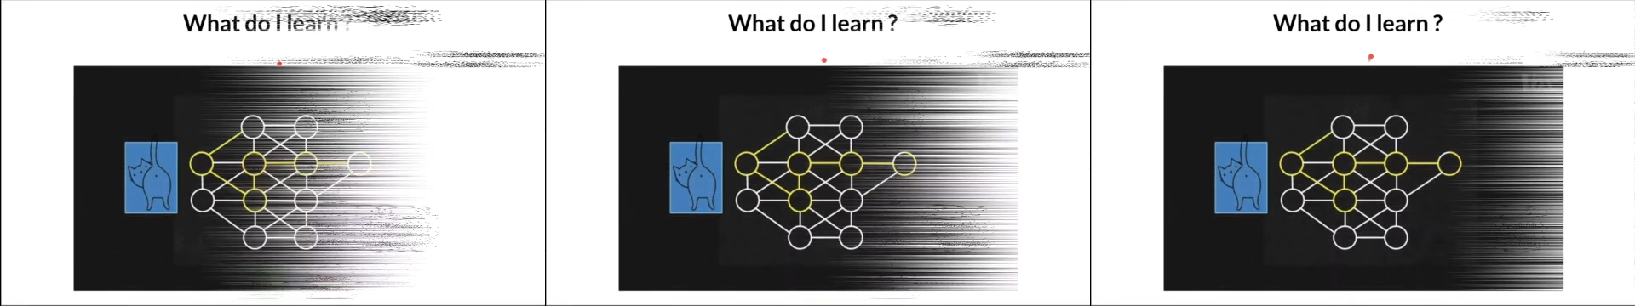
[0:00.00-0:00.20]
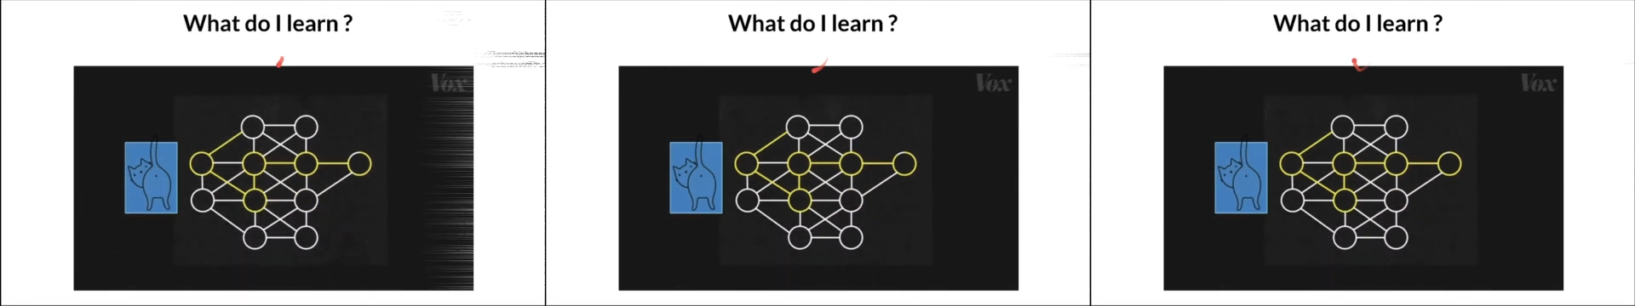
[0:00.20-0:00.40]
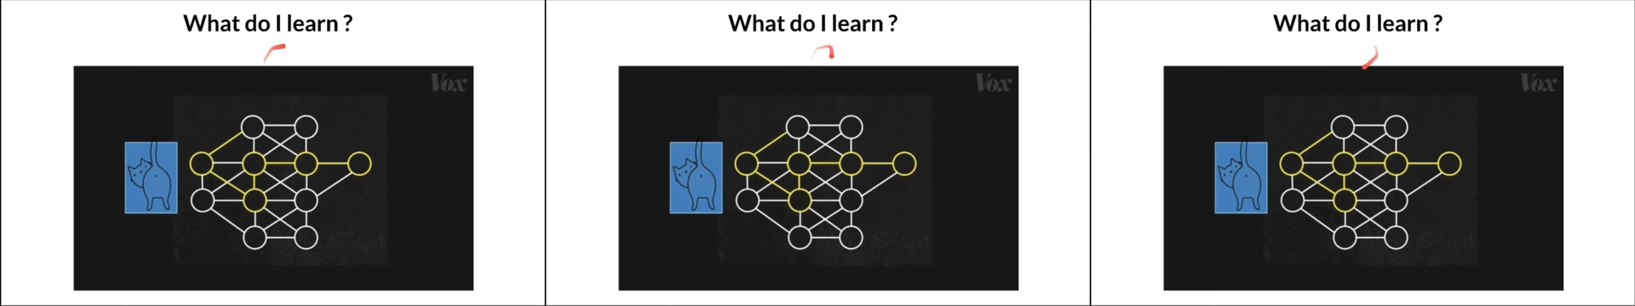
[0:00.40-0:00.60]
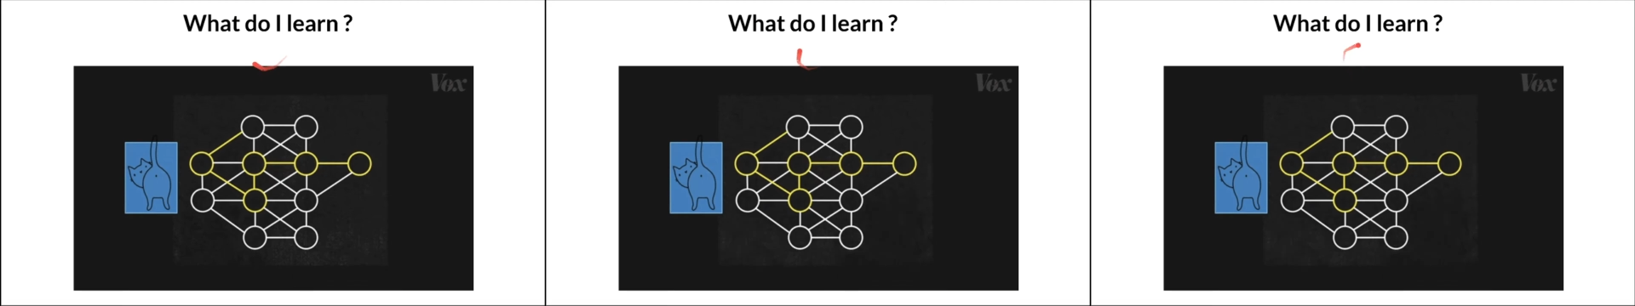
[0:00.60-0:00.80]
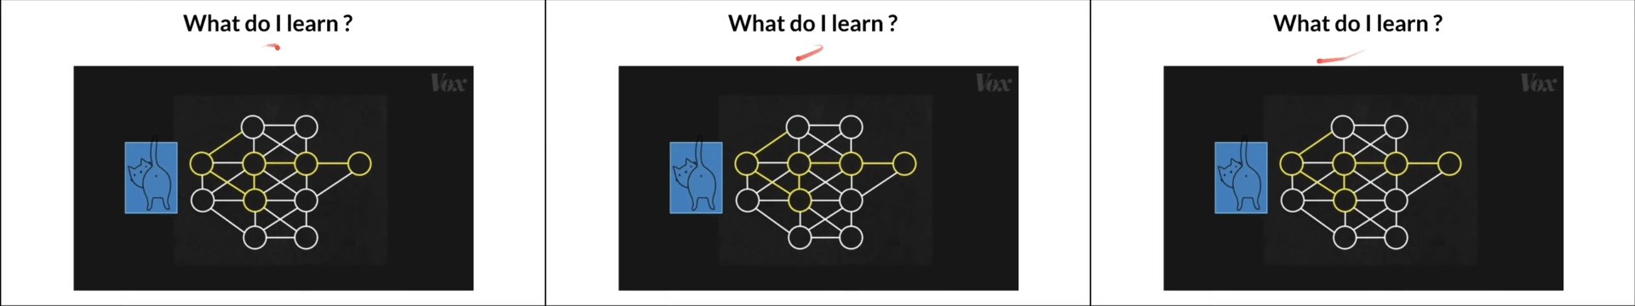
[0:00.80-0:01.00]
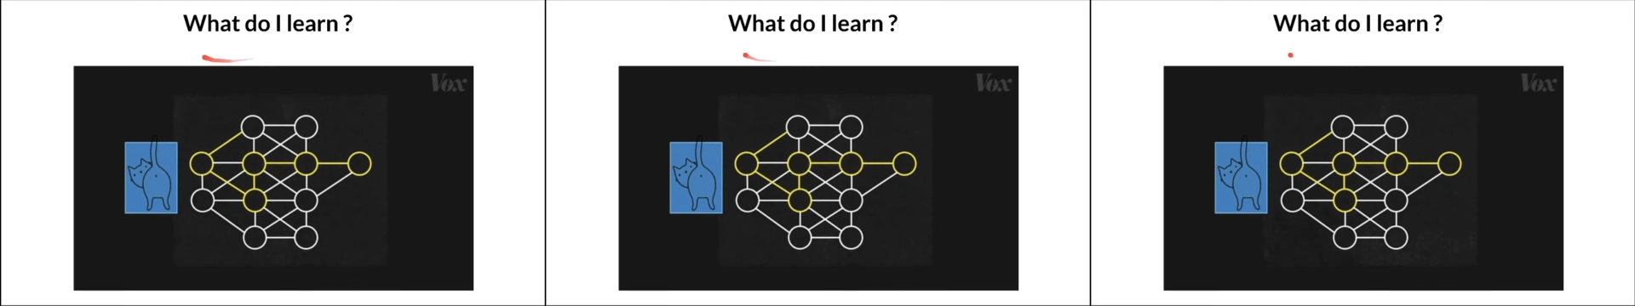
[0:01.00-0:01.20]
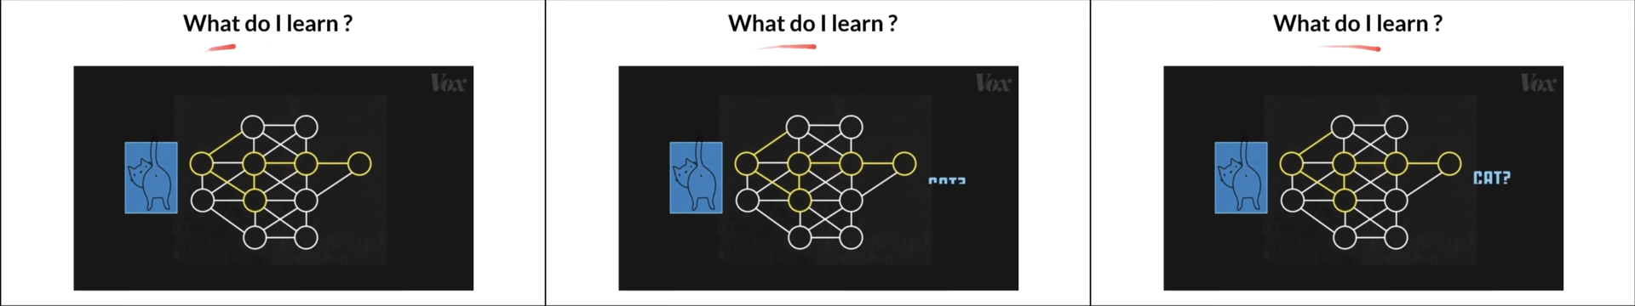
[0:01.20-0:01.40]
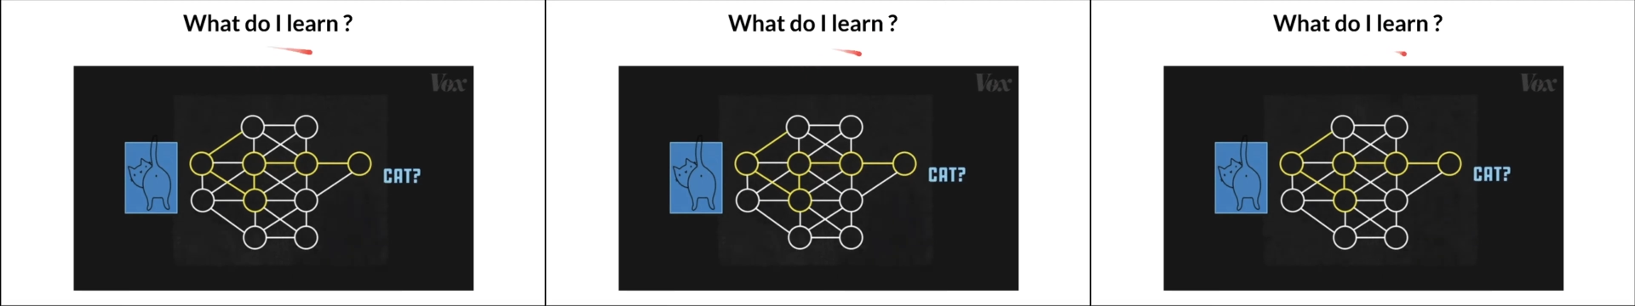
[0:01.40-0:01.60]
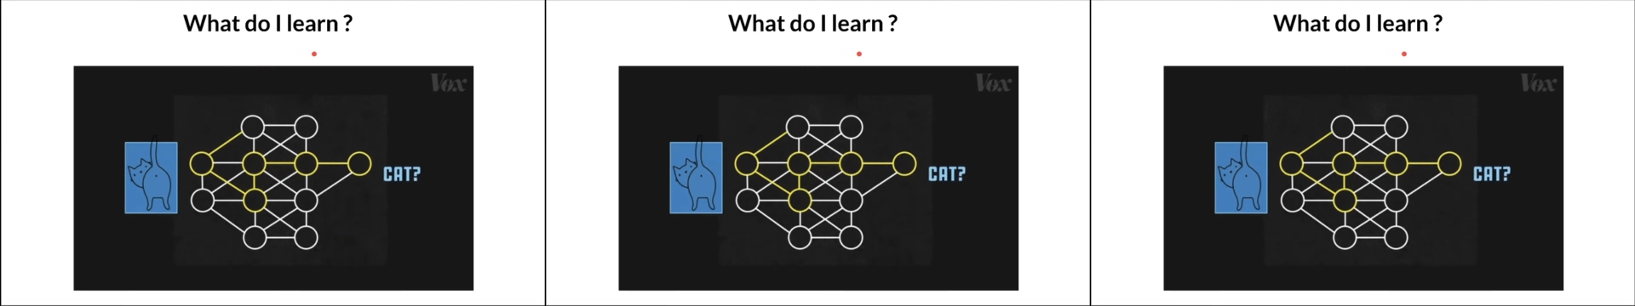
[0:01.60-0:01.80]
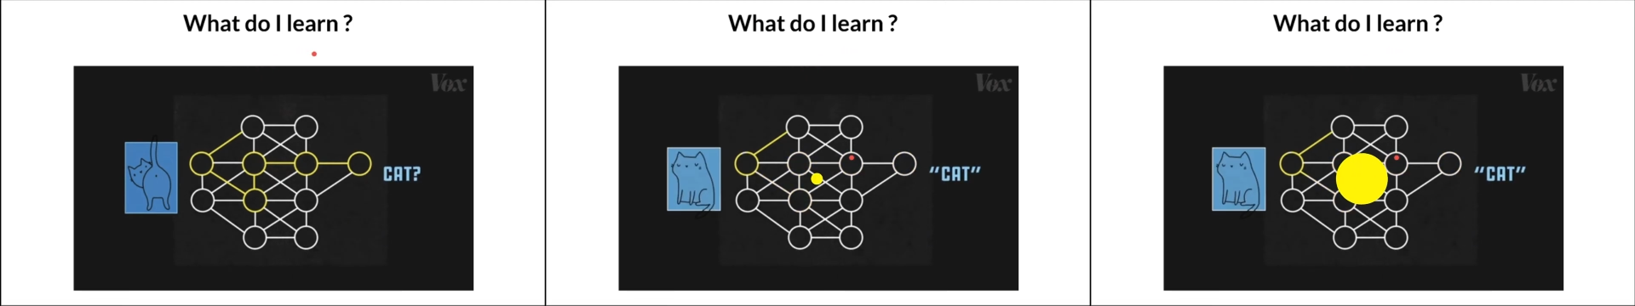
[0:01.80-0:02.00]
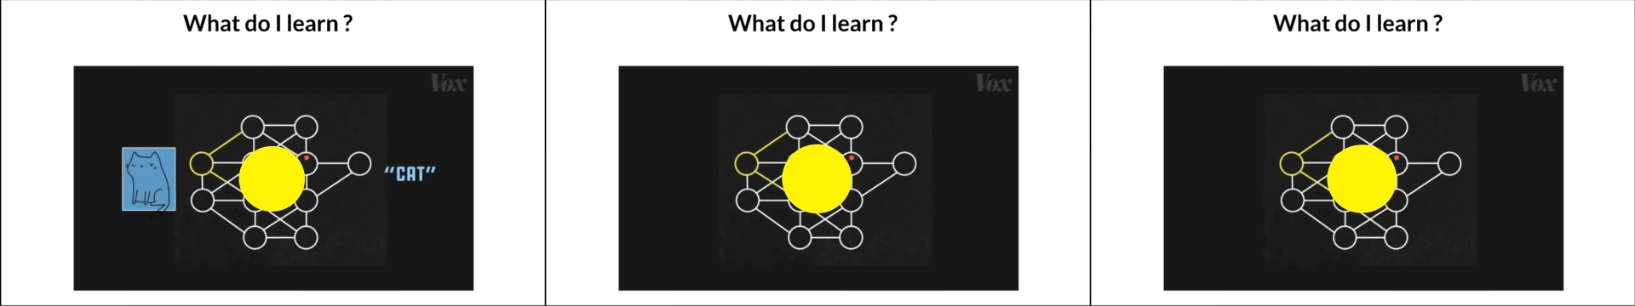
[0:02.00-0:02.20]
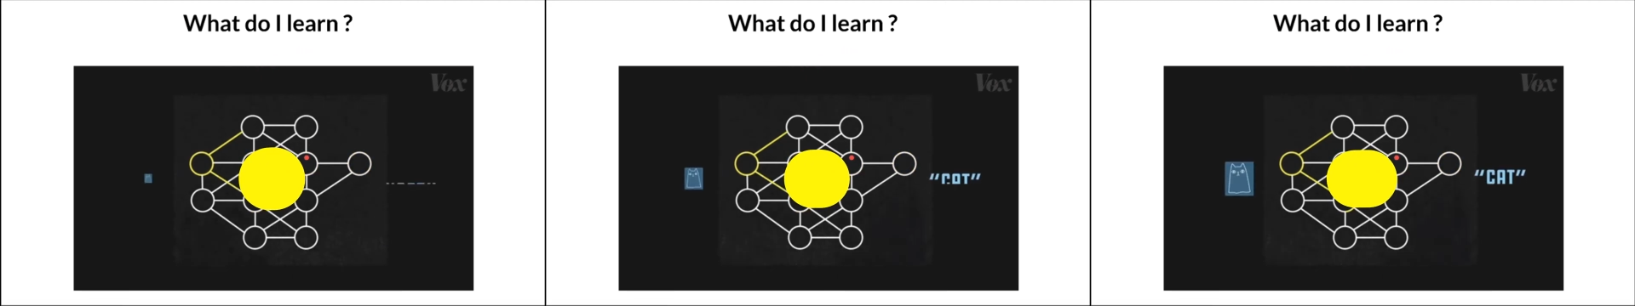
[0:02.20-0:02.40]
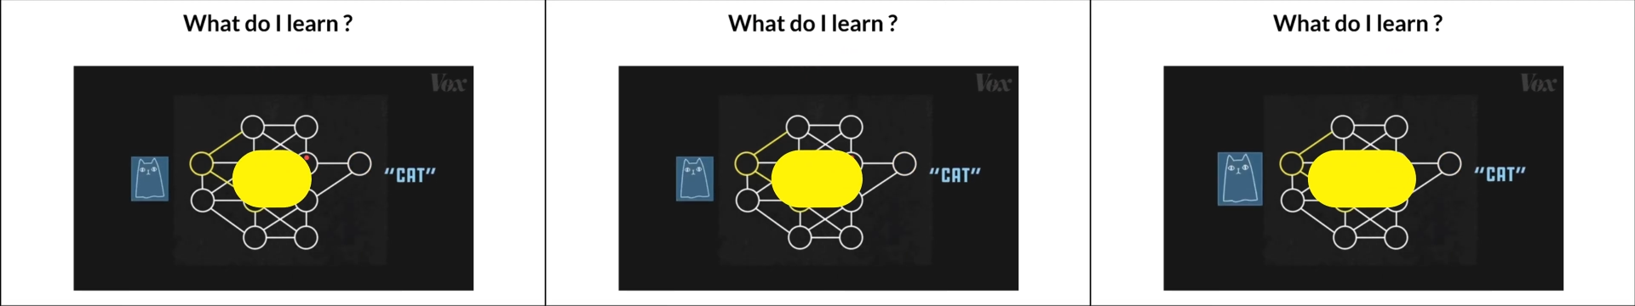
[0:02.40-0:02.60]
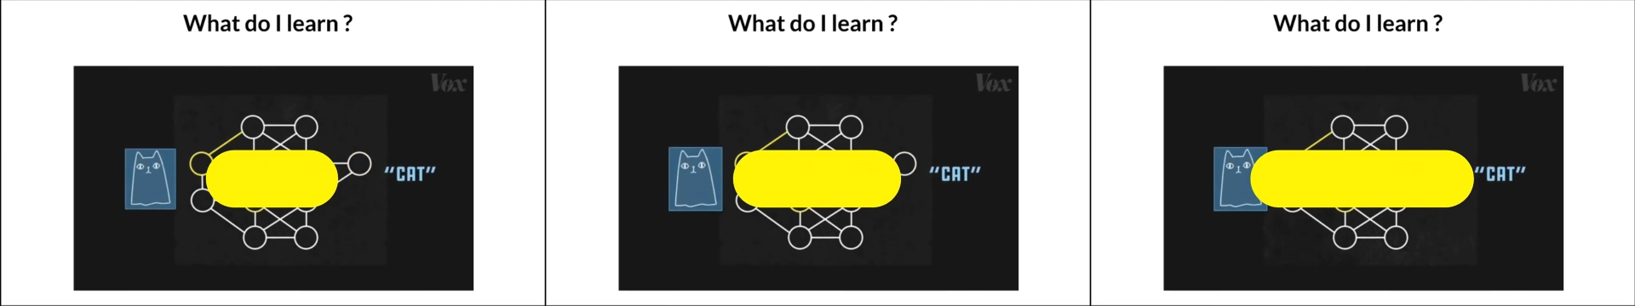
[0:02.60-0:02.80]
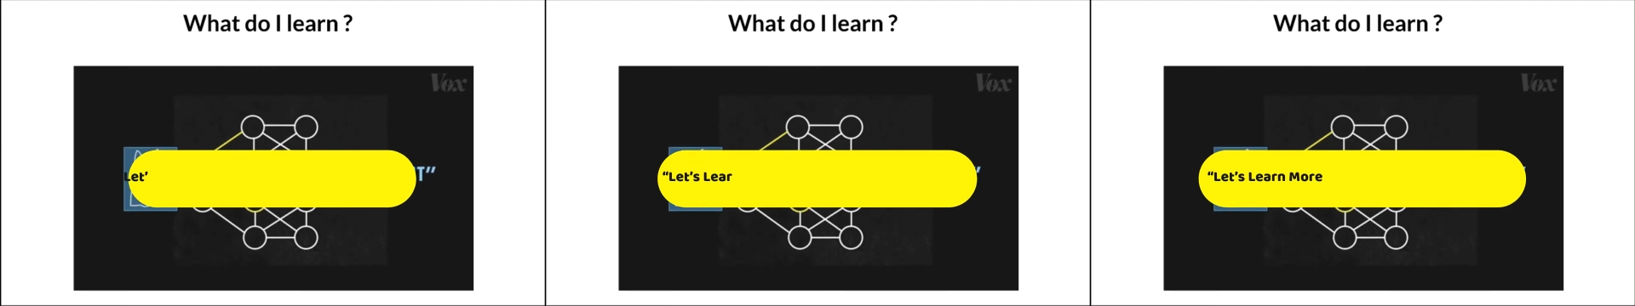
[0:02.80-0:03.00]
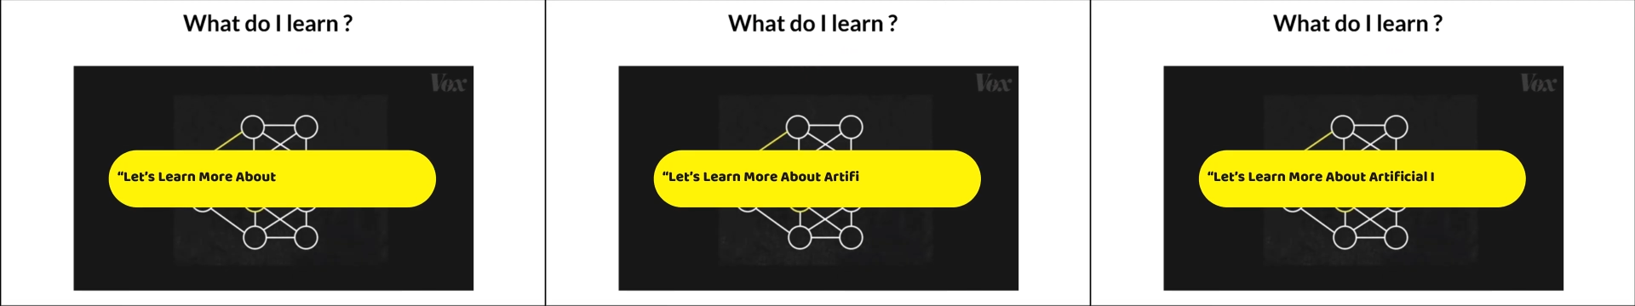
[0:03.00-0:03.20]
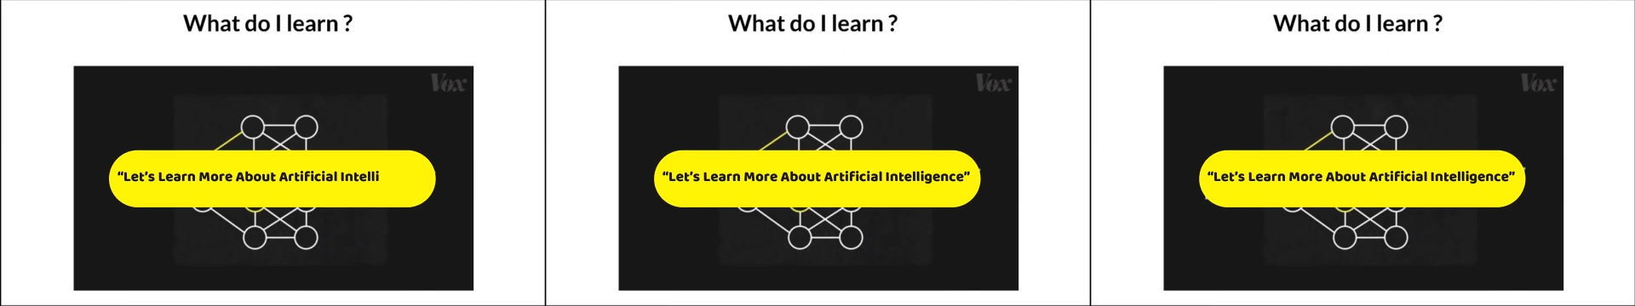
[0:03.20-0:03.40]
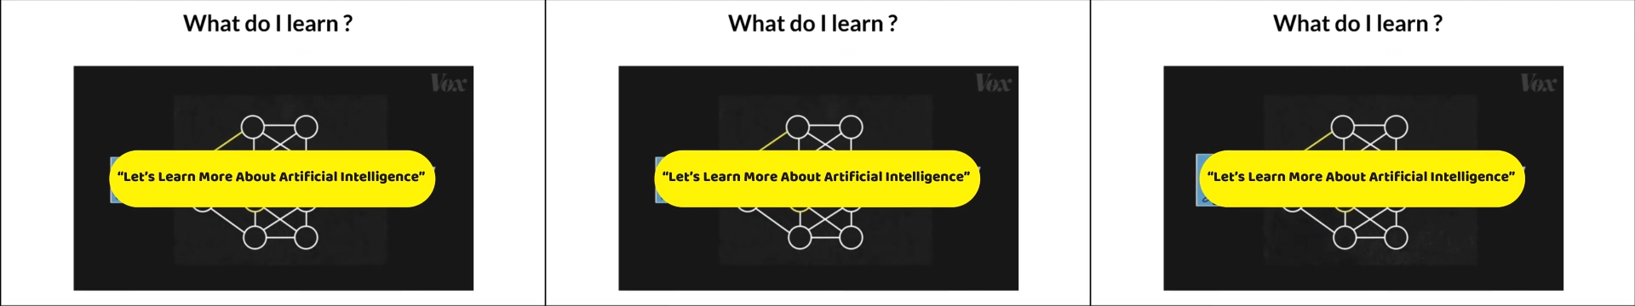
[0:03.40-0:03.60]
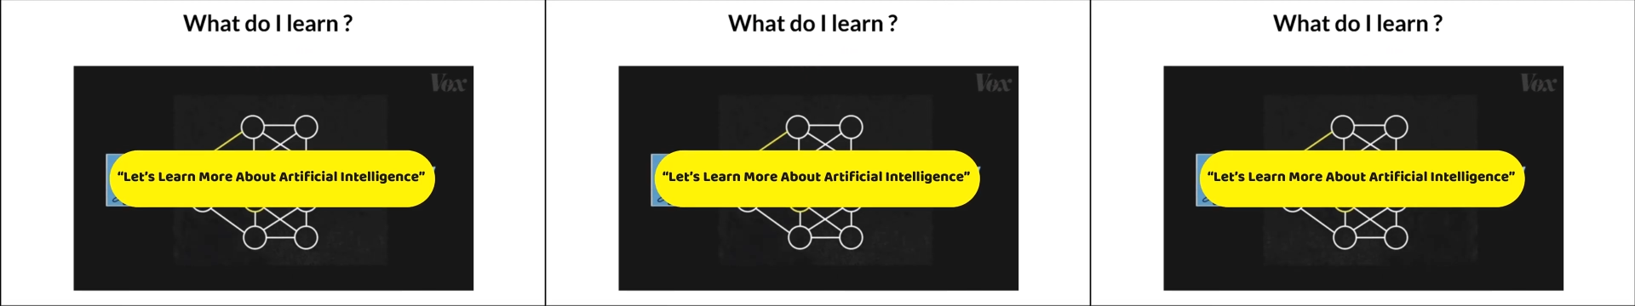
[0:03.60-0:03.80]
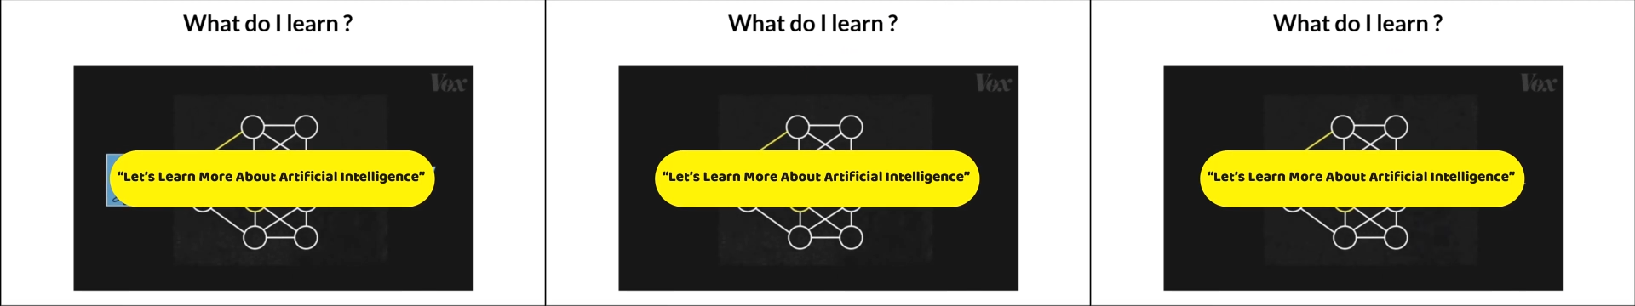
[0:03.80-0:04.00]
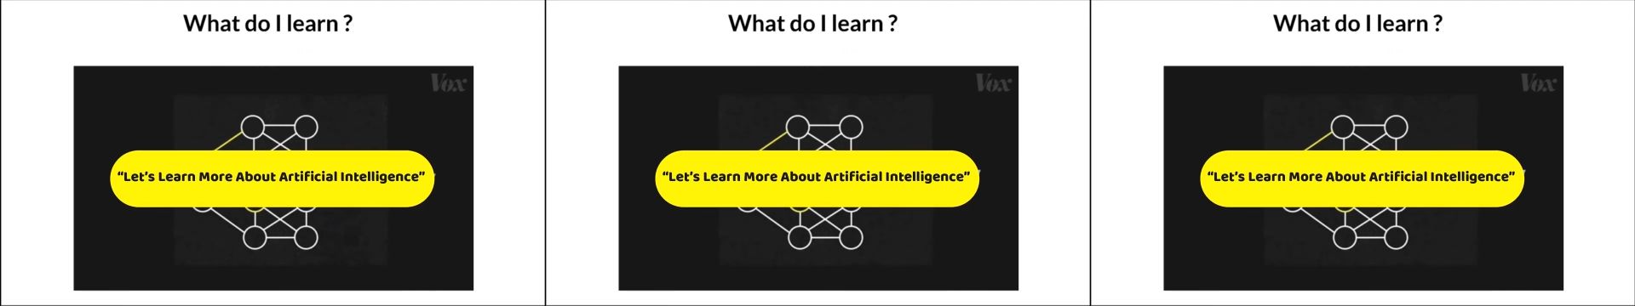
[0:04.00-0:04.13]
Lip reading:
(no speaker visible)